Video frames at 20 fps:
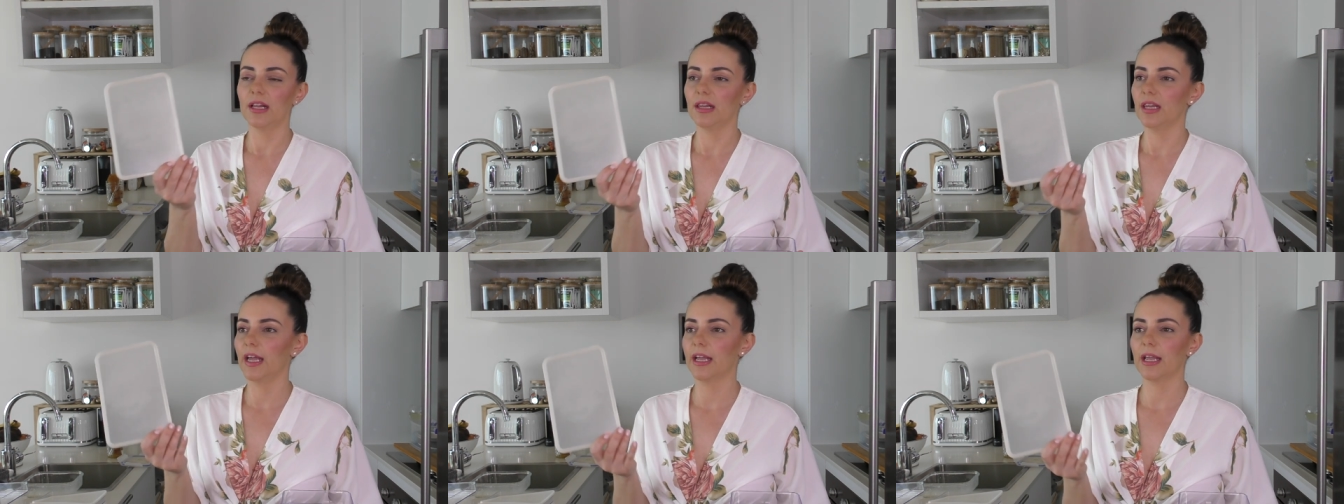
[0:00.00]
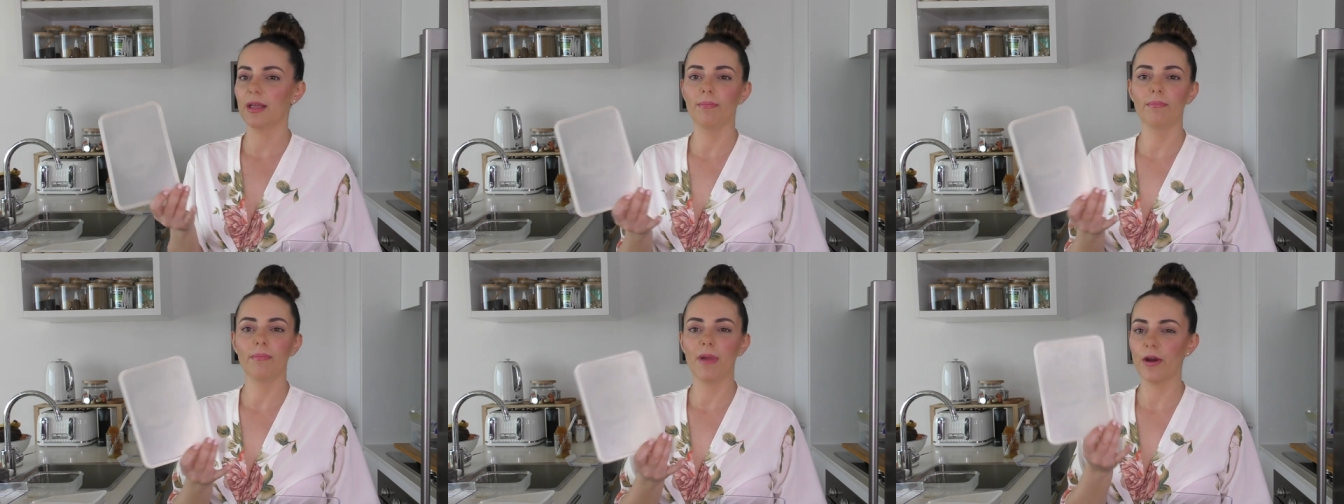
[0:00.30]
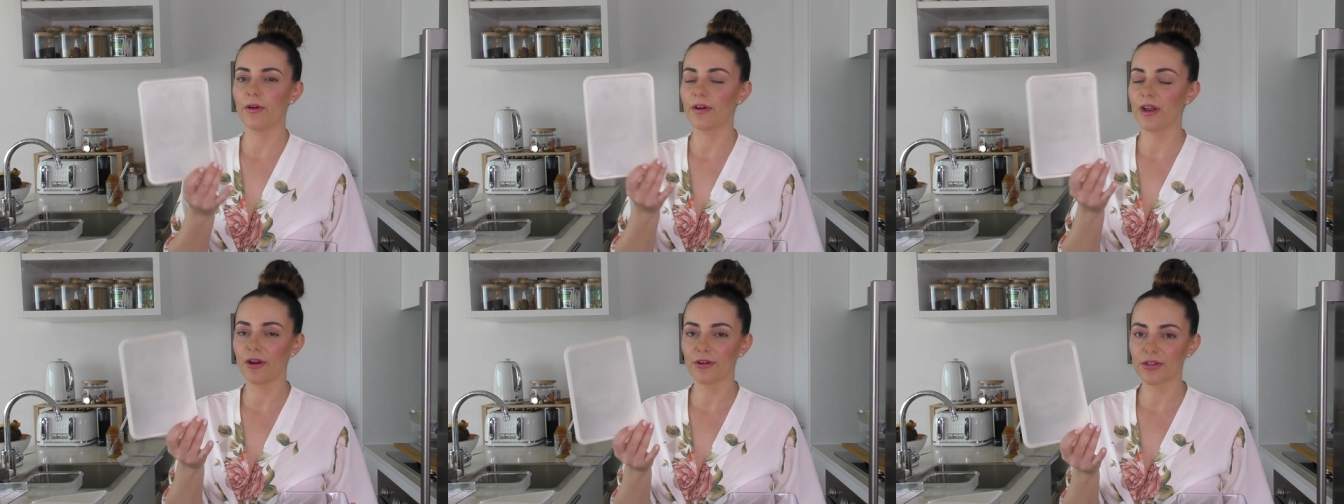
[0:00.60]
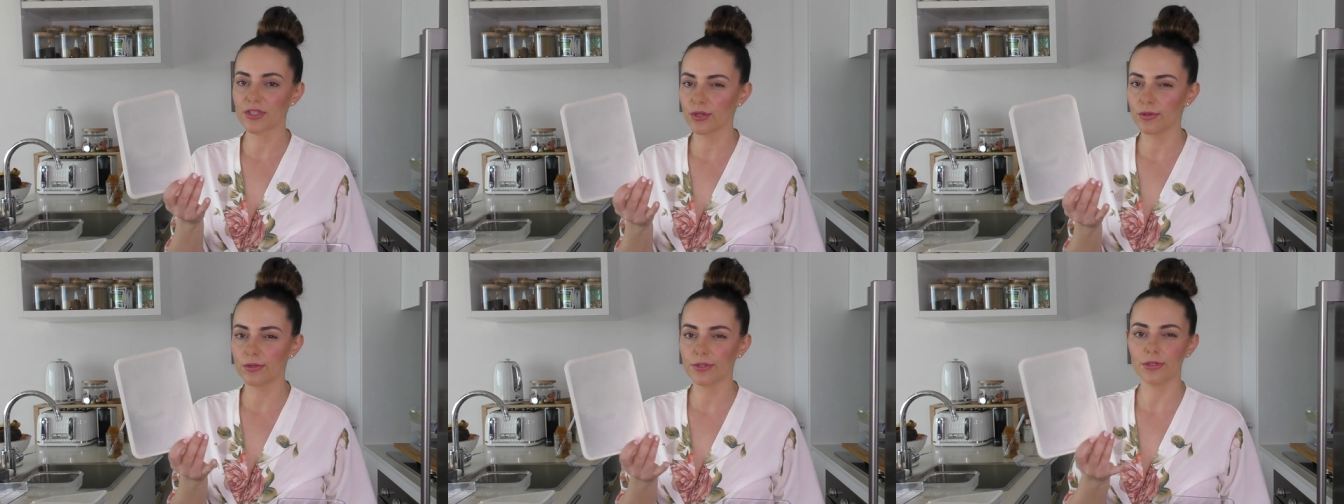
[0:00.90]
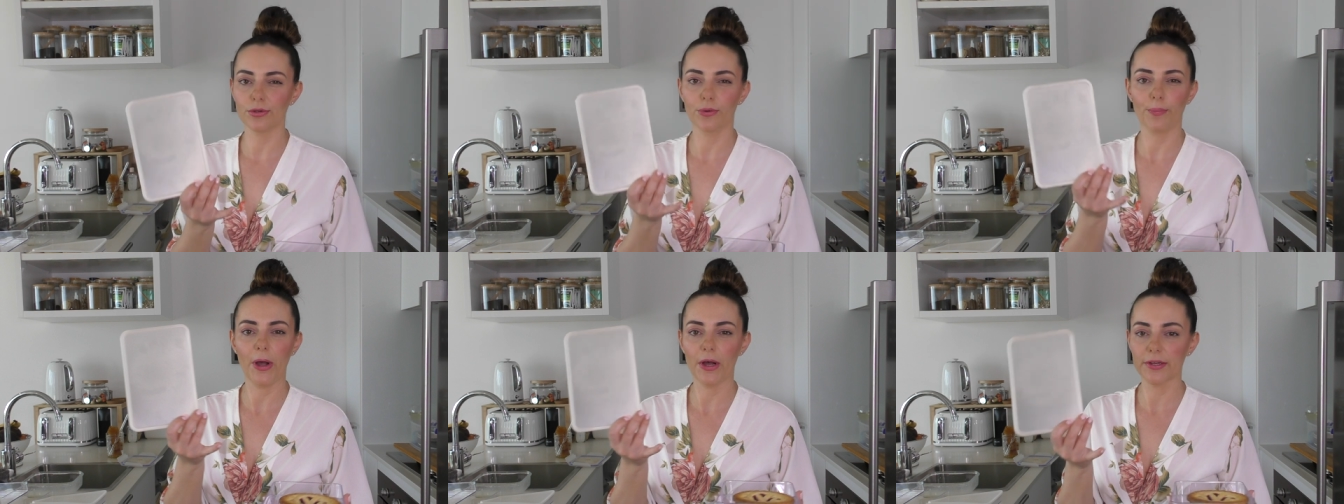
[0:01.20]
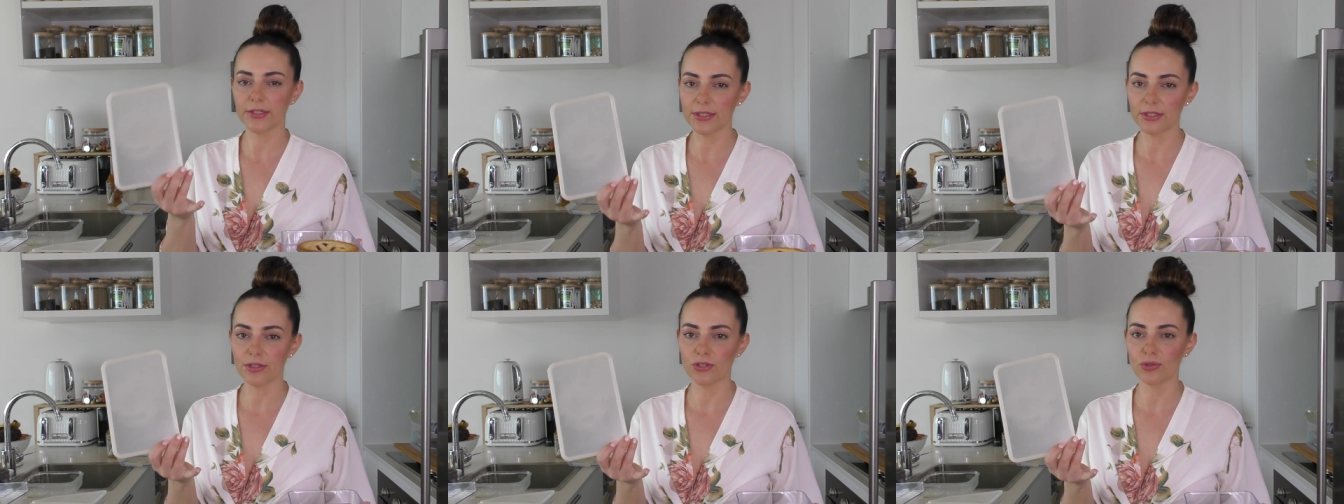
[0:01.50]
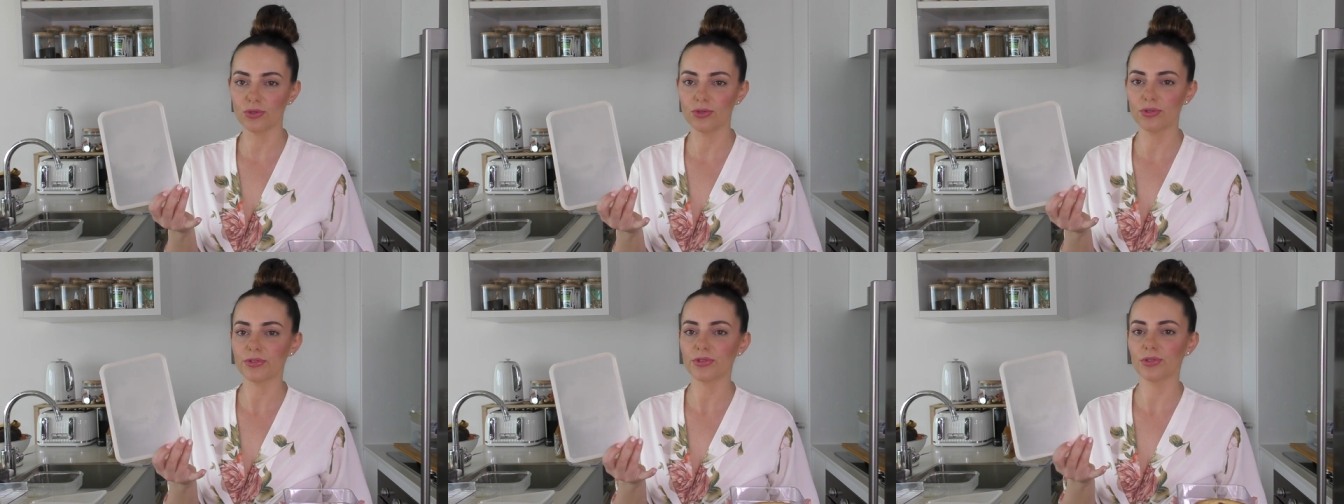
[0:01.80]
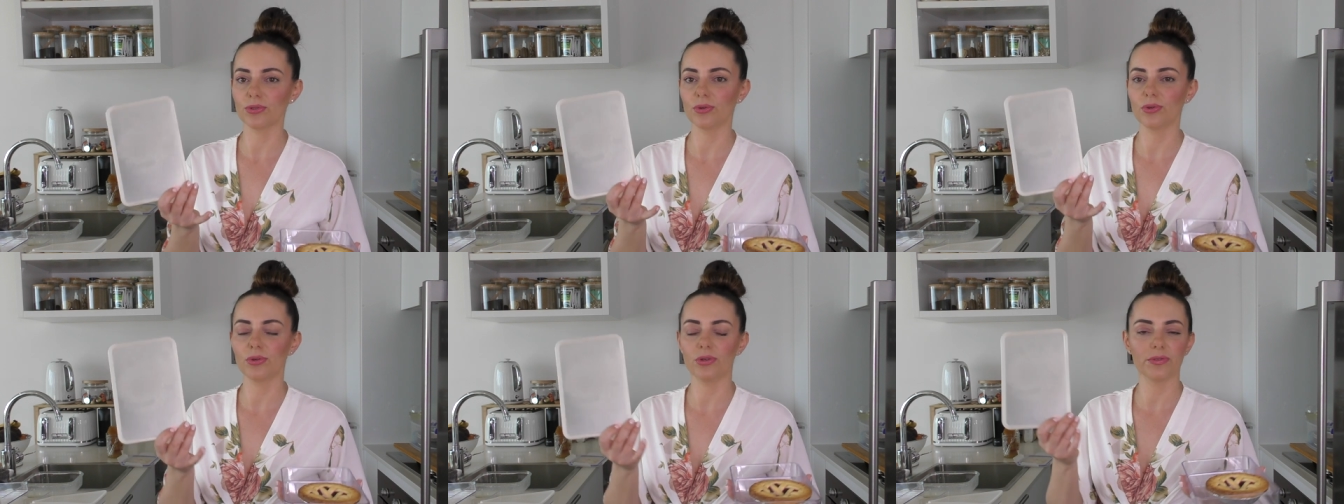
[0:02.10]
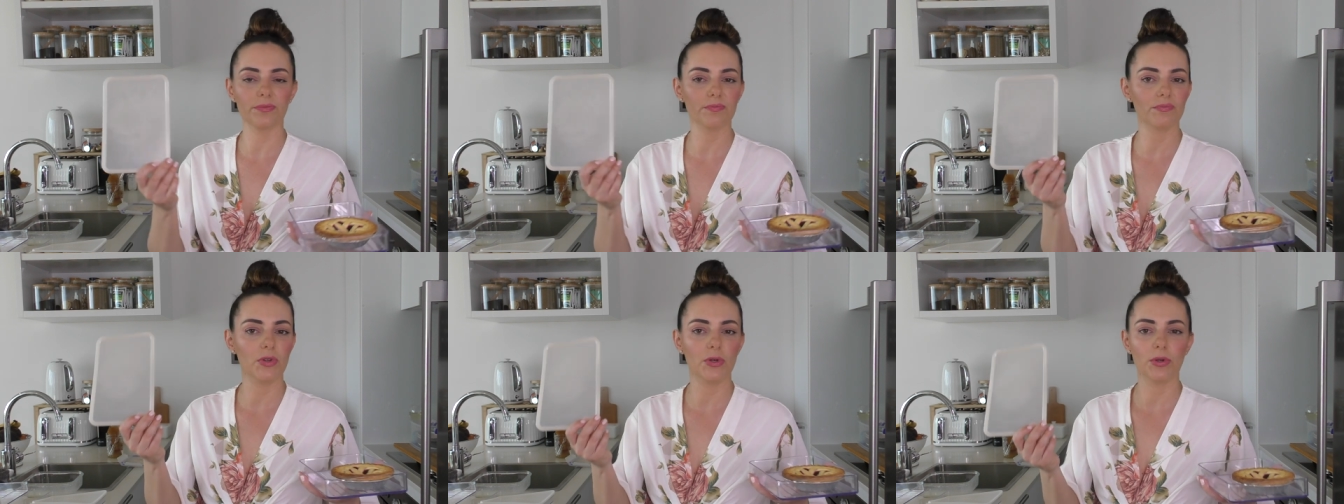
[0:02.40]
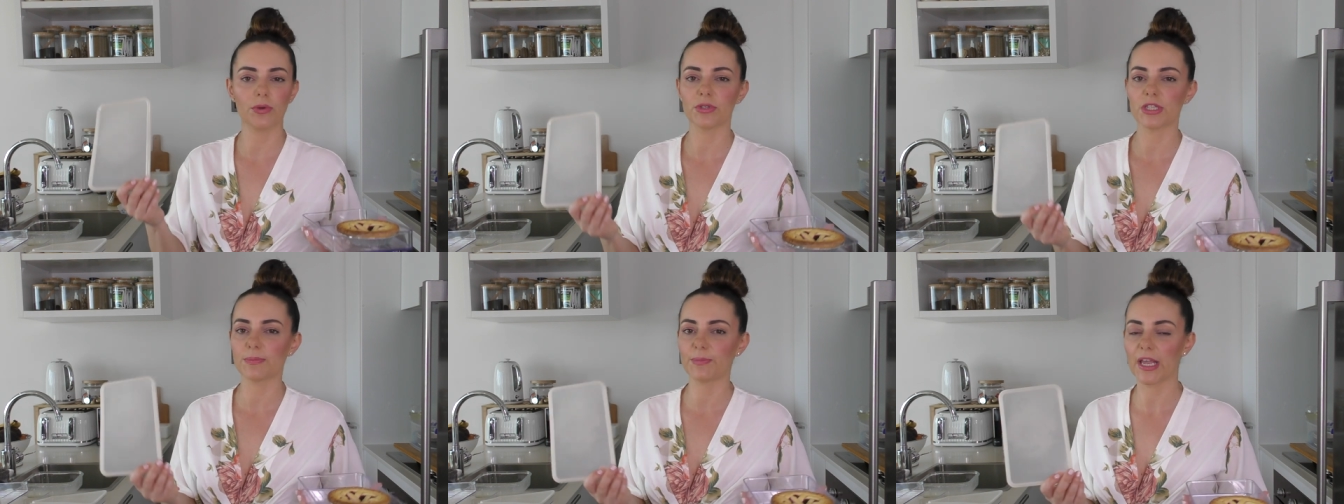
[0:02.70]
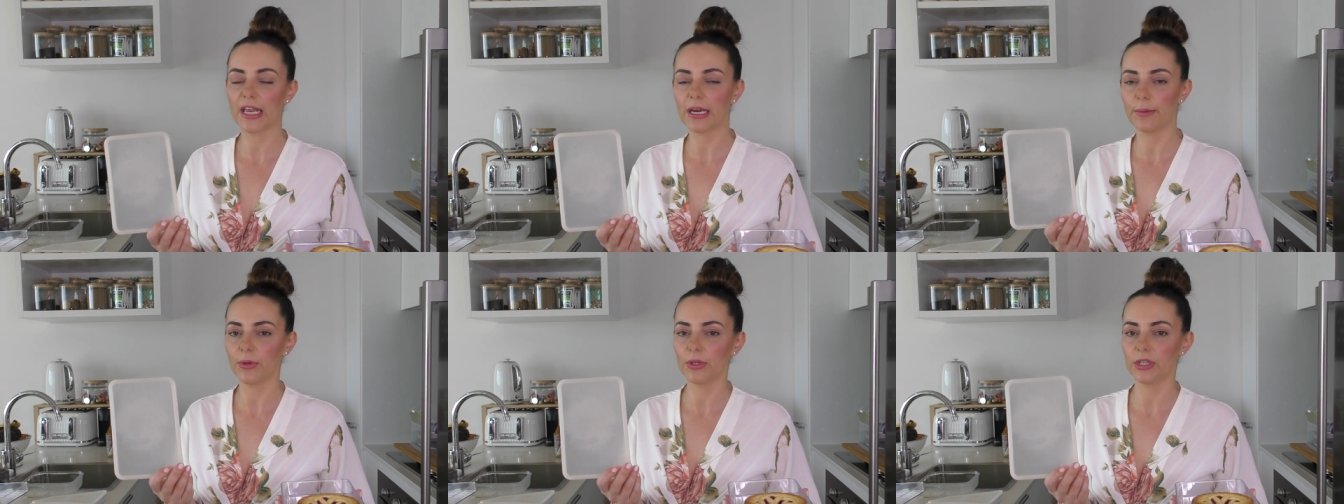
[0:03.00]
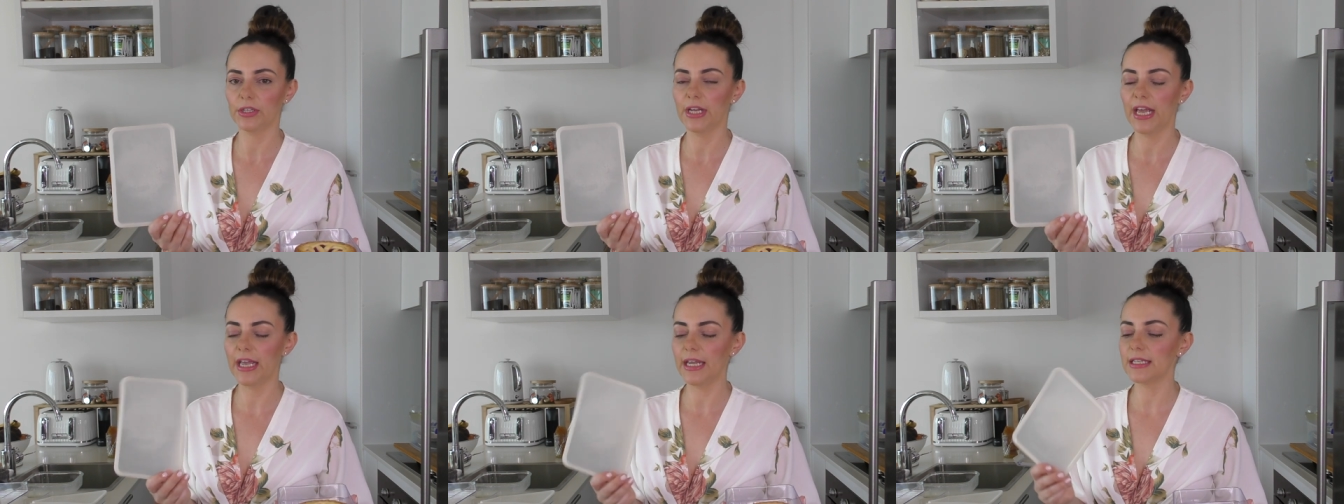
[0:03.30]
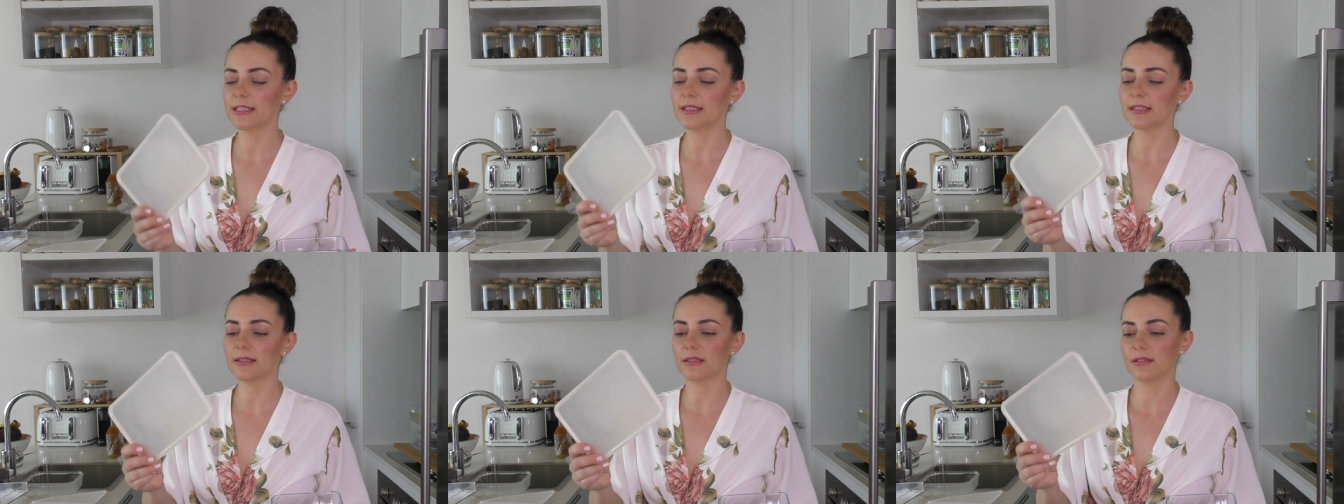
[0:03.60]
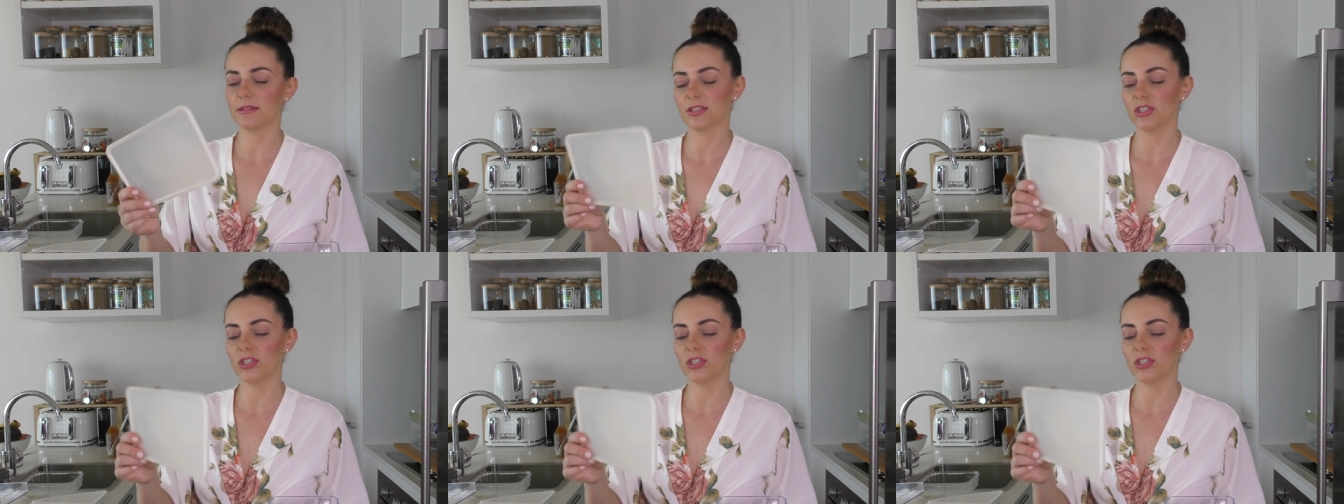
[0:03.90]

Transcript: like marinara sauce or pasta sauce or you know spaghetti bolognese